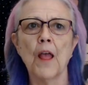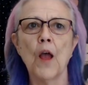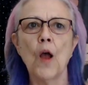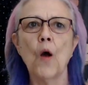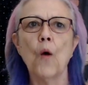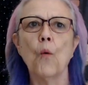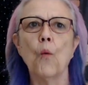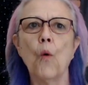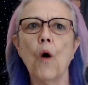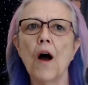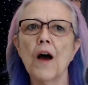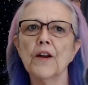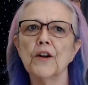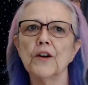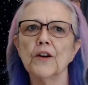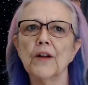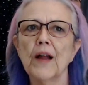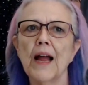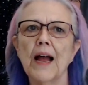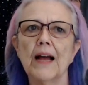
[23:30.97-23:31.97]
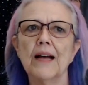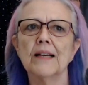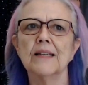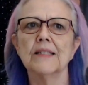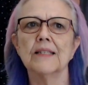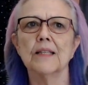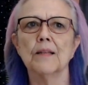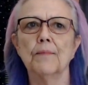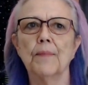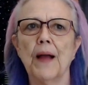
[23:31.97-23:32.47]
Water has
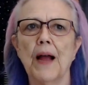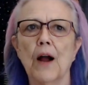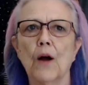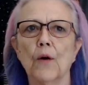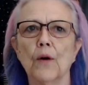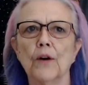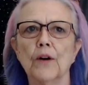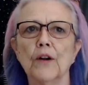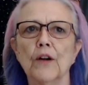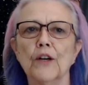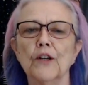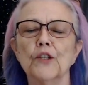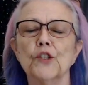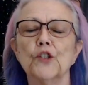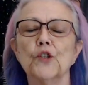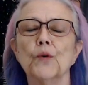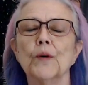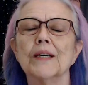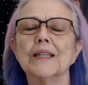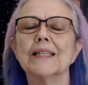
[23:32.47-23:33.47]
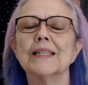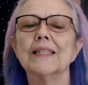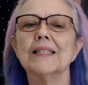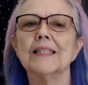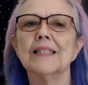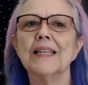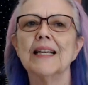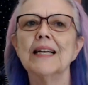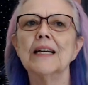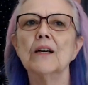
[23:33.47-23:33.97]
the power to
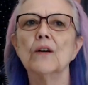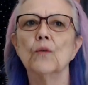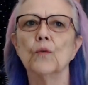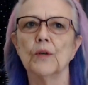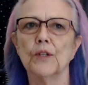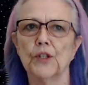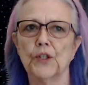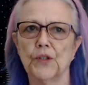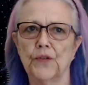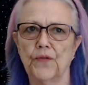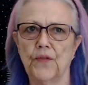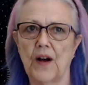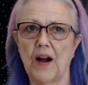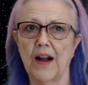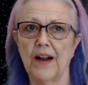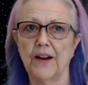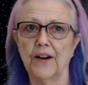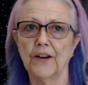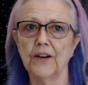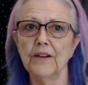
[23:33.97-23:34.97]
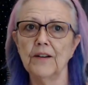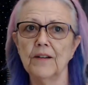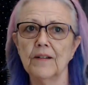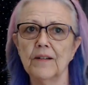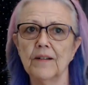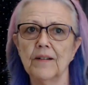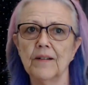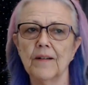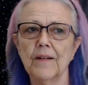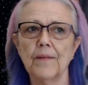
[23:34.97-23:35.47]
extinguish fire
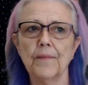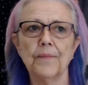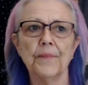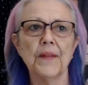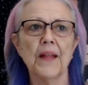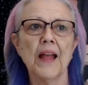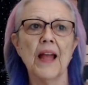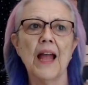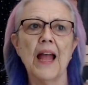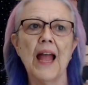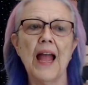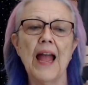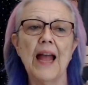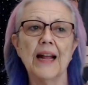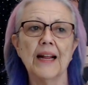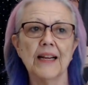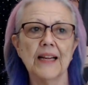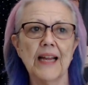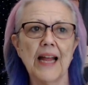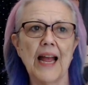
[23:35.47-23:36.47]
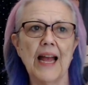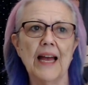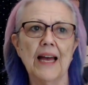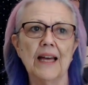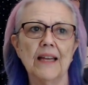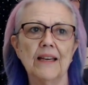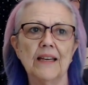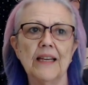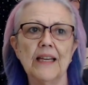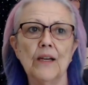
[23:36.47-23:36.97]
and
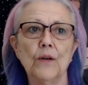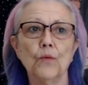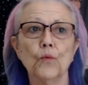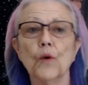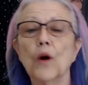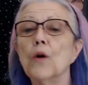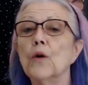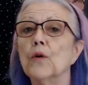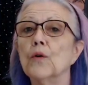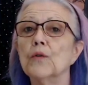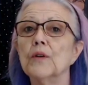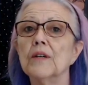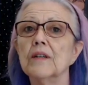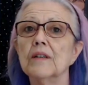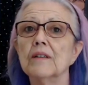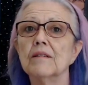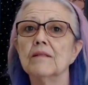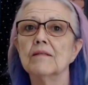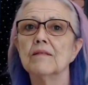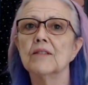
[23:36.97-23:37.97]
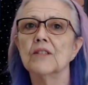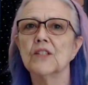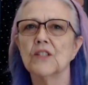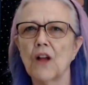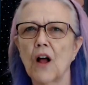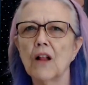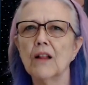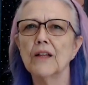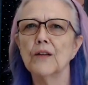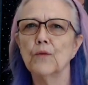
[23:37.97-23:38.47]
can erode
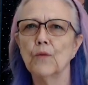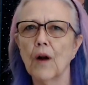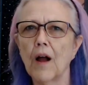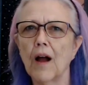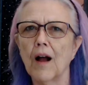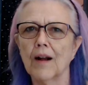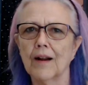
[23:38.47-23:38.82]
solid rock.